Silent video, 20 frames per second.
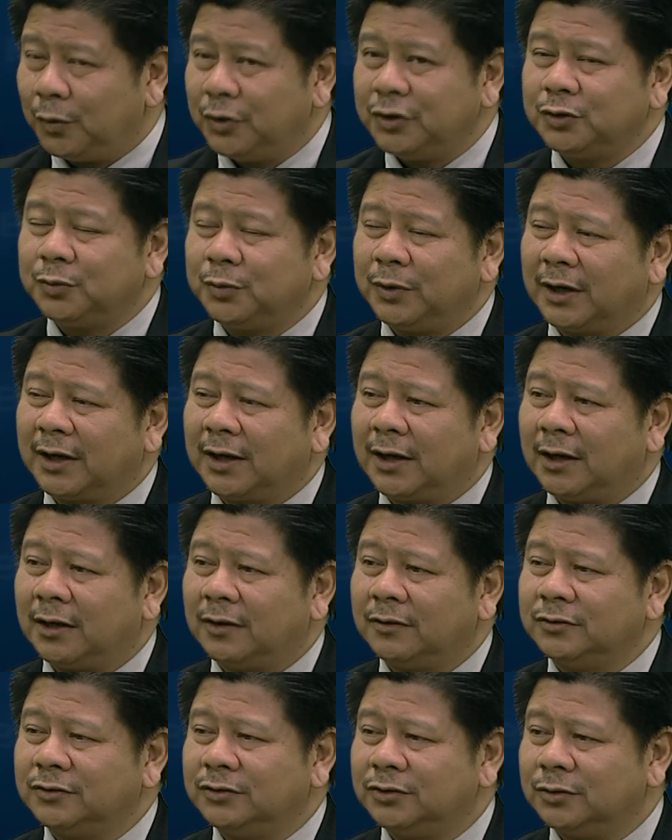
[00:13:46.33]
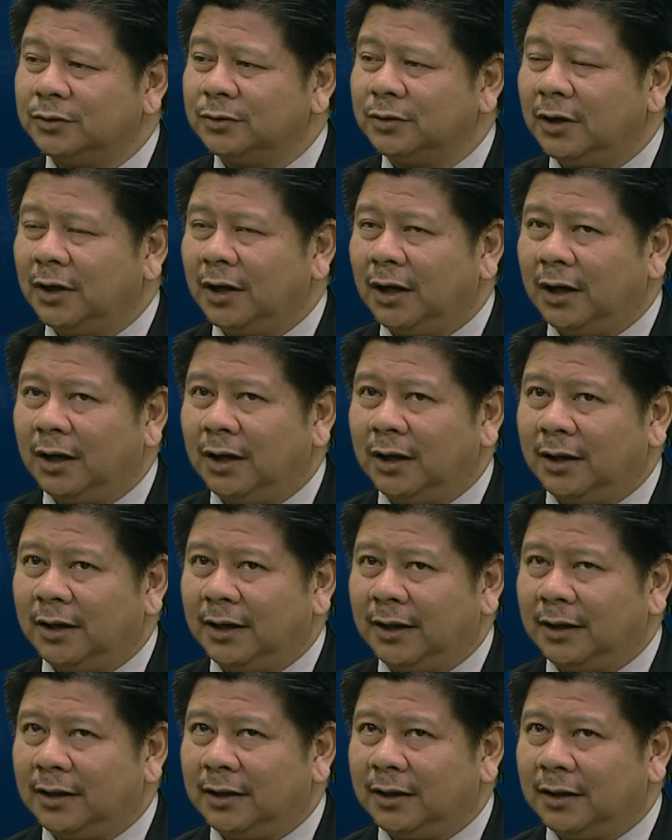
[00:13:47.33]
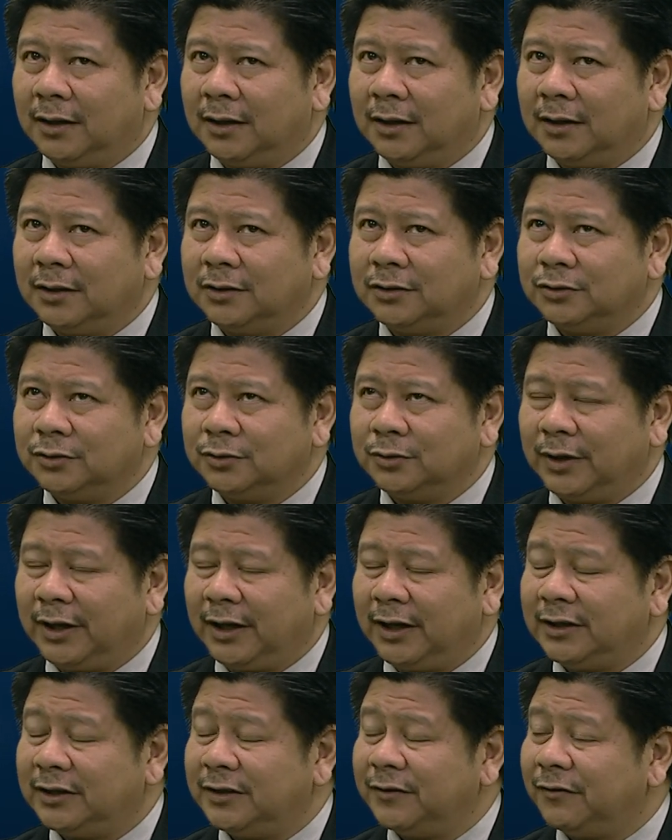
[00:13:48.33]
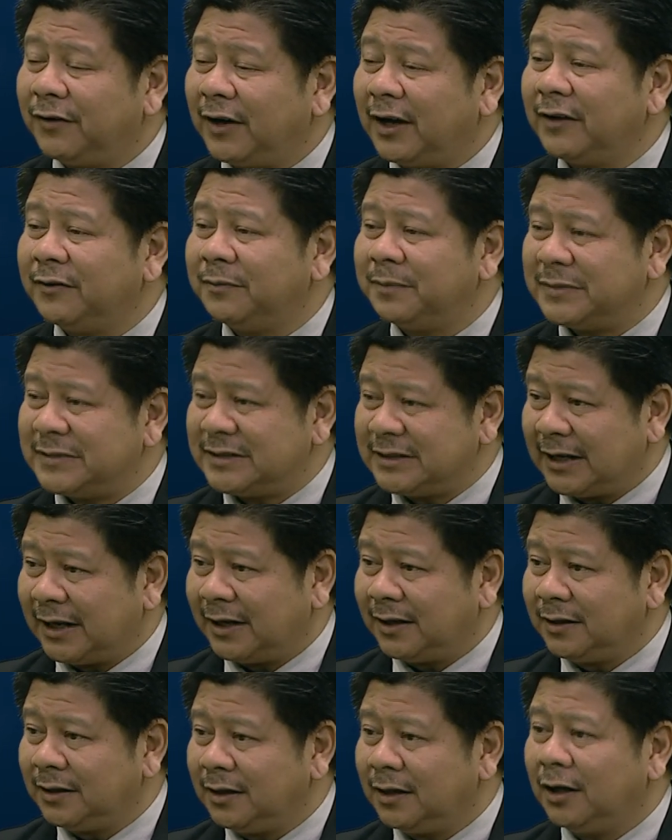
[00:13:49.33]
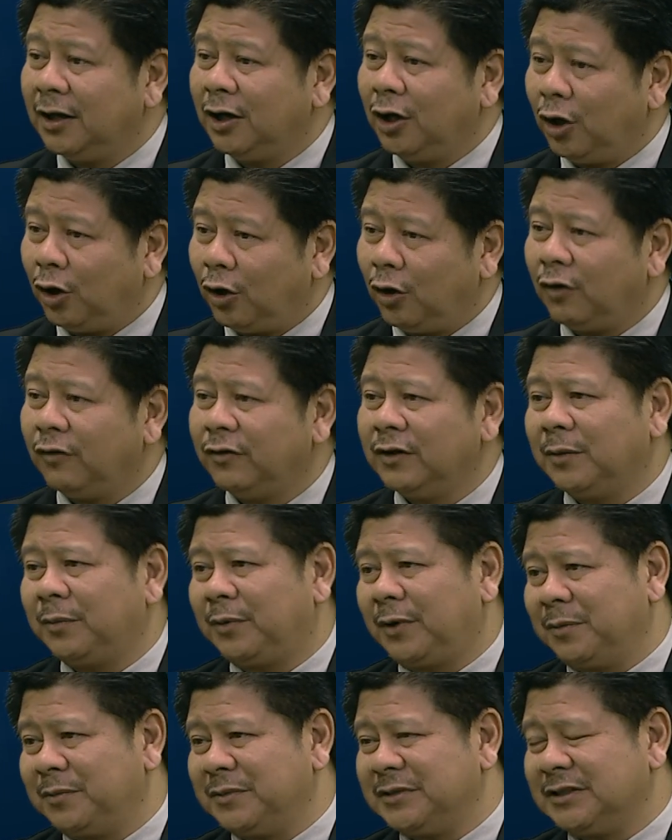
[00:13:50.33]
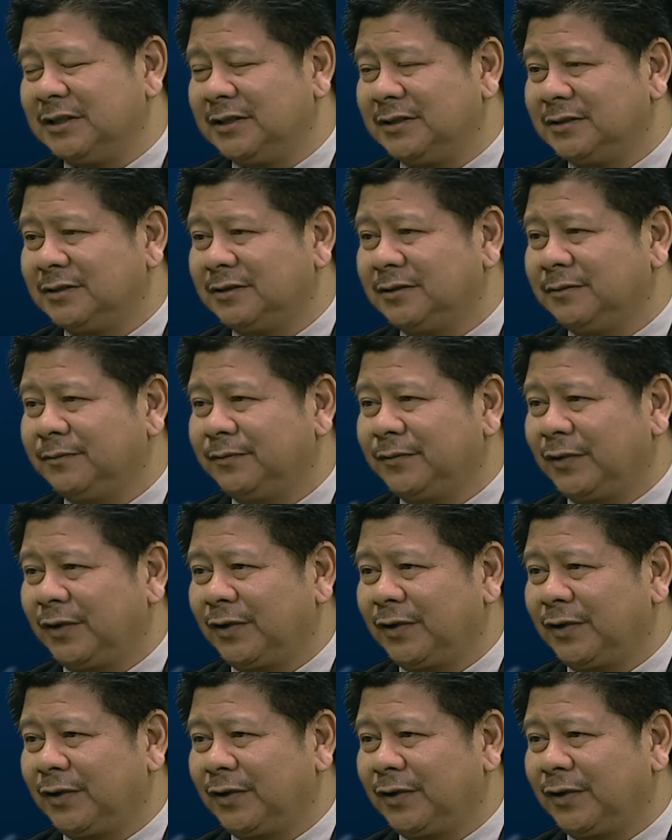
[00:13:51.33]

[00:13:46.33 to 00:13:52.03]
which would account to 85% of the premises.